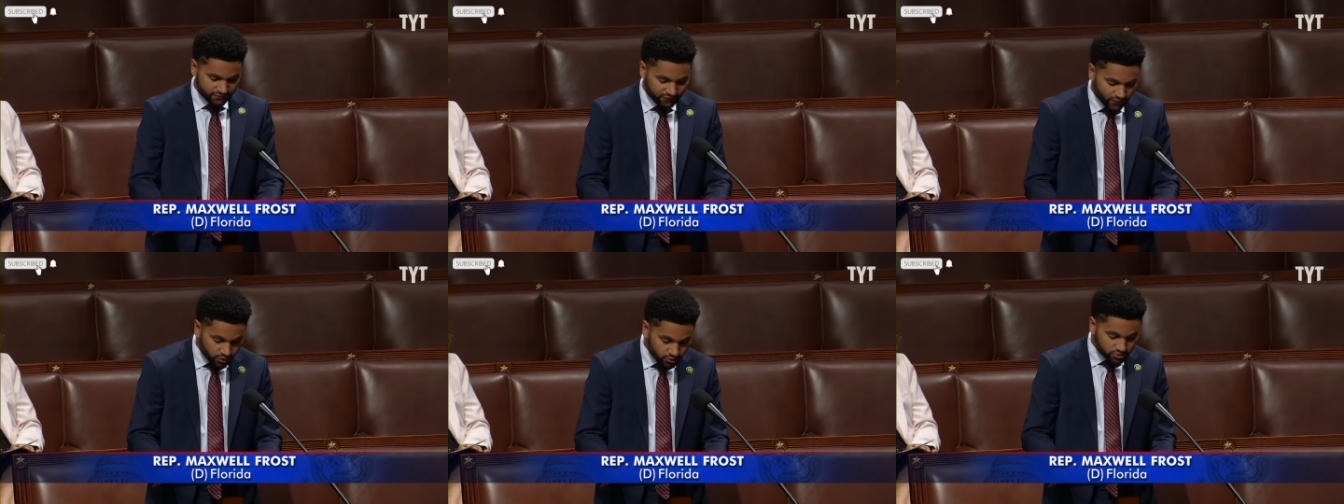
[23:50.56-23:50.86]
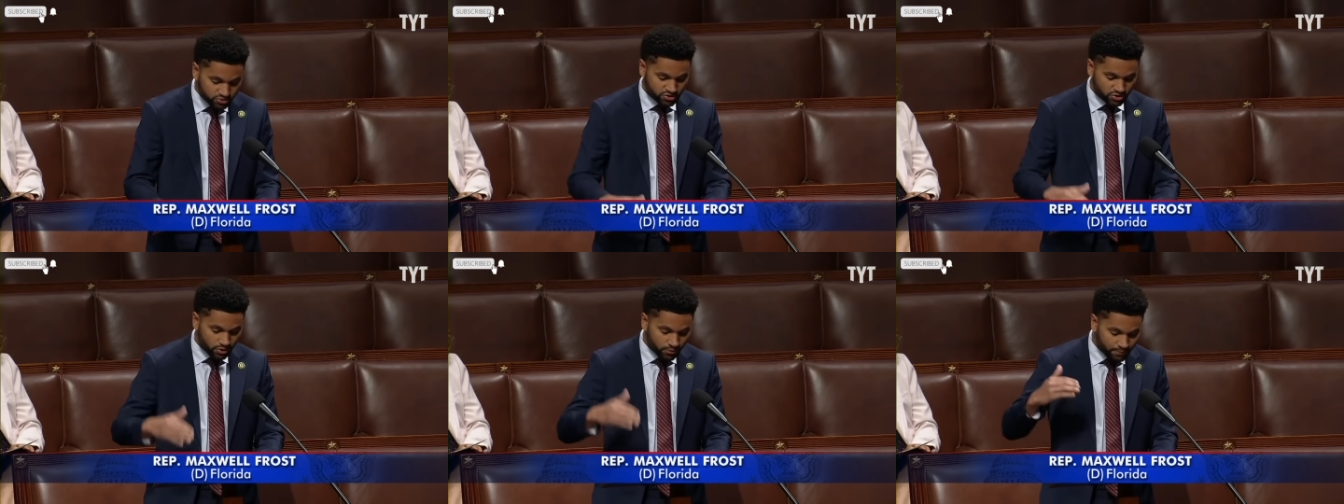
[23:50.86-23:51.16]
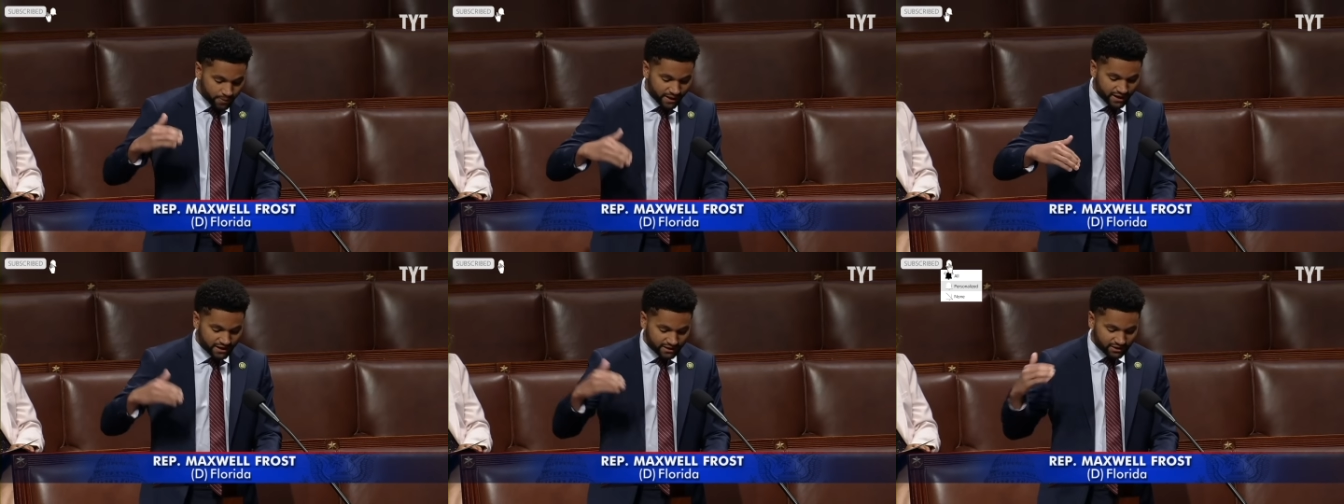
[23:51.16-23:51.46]
Folks
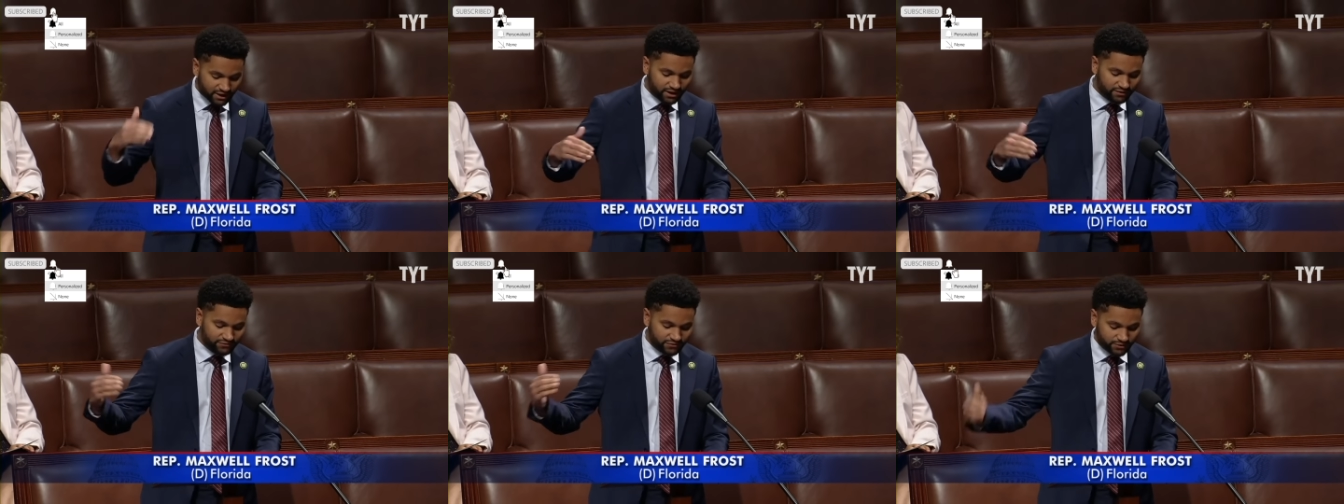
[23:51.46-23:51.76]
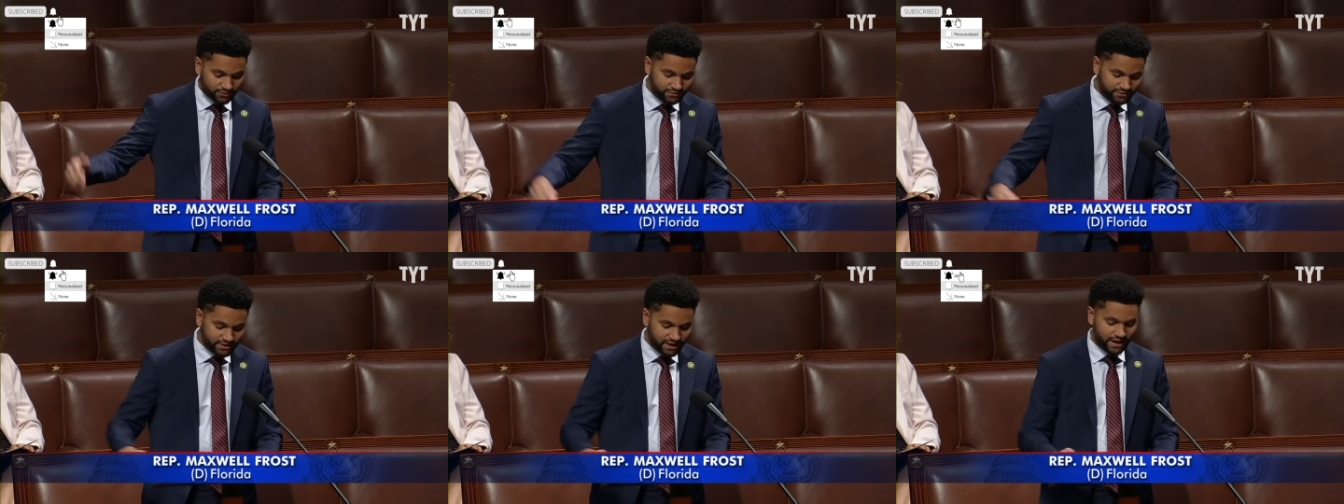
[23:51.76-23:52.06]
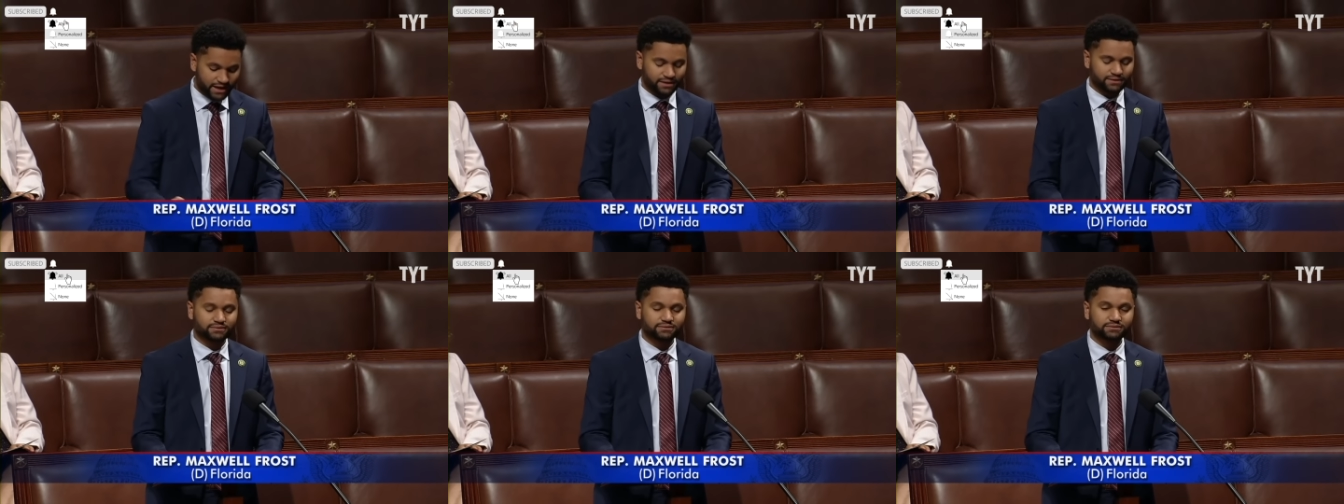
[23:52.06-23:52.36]
who paid off their
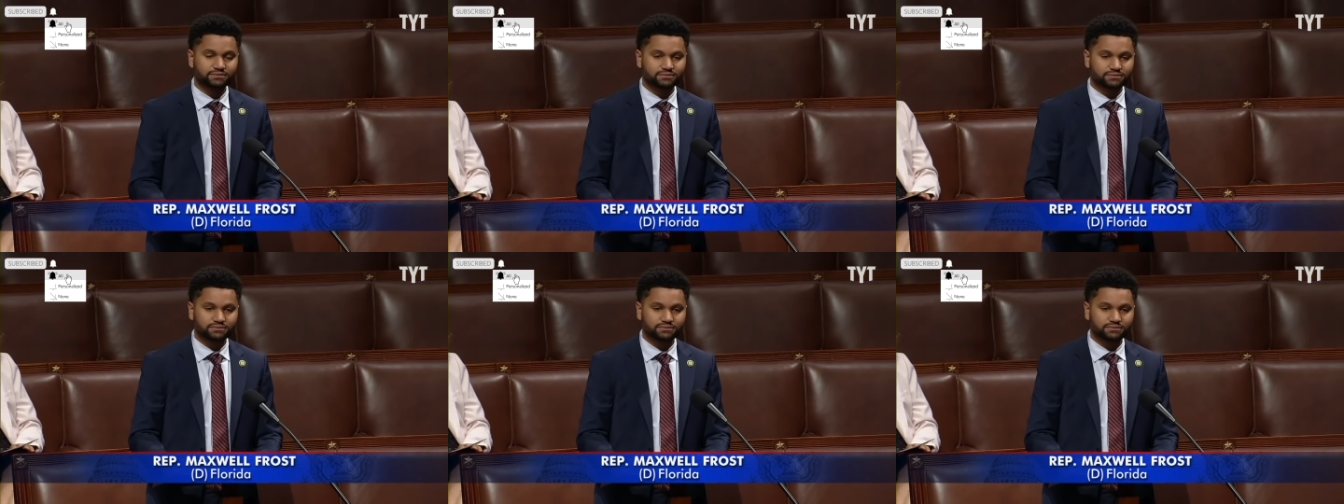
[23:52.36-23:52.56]
debt,